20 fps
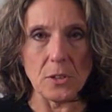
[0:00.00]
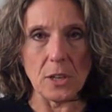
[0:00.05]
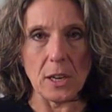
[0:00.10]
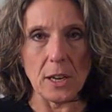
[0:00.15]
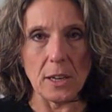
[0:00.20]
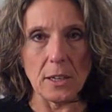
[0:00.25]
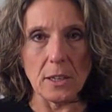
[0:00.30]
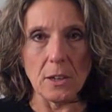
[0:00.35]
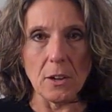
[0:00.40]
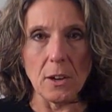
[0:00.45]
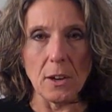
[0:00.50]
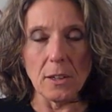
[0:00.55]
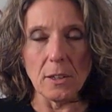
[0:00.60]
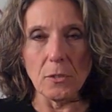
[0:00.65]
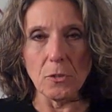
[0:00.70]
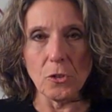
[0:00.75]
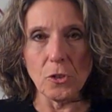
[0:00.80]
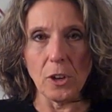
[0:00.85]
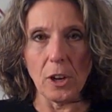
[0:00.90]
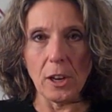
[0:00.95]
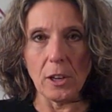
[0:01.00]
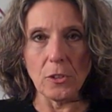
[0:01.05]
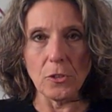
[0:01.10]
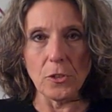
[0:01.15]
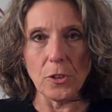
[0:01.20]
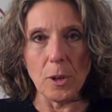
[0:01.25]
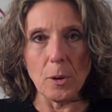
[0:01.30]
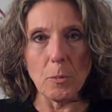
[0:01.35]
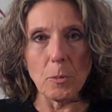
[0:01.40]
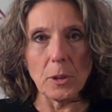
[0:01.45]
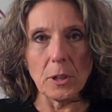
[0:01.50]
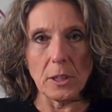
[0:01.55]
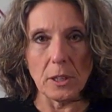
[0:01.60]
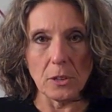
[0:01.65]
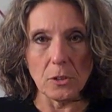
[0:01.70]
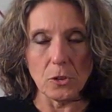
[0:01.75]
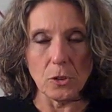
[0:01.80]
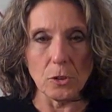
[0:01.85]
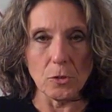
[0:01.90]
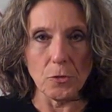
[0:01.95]
to any kind of change that would
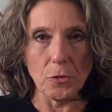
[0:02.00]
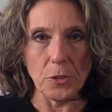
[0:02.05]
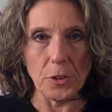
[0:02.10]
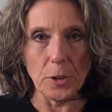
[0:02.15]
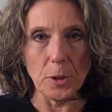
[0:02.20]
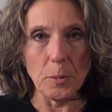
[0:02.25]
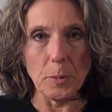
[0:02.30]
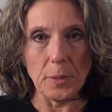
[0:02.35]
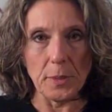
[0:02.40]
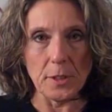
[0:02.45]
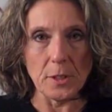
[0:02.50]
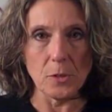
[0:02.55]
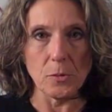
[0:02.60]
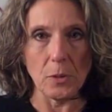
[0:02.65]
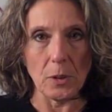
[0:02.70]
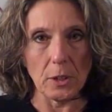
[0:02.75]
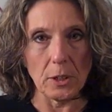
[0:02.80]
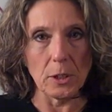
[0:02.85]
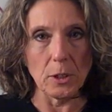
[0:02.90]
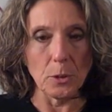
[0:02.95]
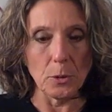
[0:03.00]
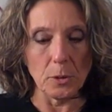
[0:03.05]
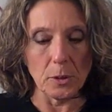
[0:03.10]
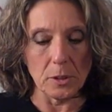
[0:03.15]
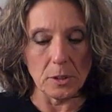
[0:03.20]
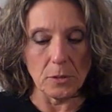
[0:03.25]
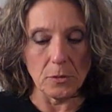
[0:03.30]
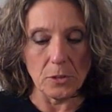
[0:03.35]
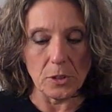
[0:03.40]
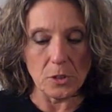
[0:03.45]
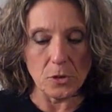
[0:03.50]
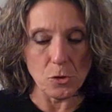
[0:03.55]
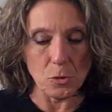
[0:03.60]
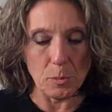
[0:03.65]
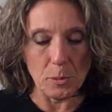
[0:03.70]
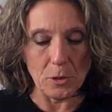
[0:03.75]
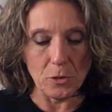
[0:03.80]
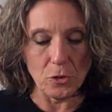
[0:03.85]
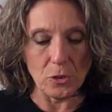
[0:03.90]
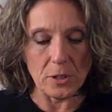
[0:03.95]
interfere with this very lucrative
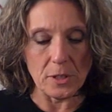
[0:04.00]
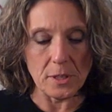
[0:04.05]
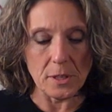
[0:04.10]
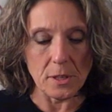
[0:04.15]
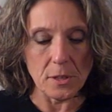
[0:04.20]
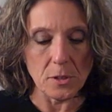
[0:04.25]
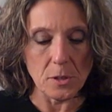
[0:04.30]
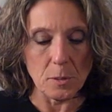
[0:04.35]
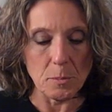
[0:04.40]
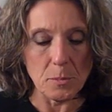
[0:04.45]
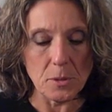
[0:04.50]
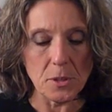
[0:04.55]
distribution system.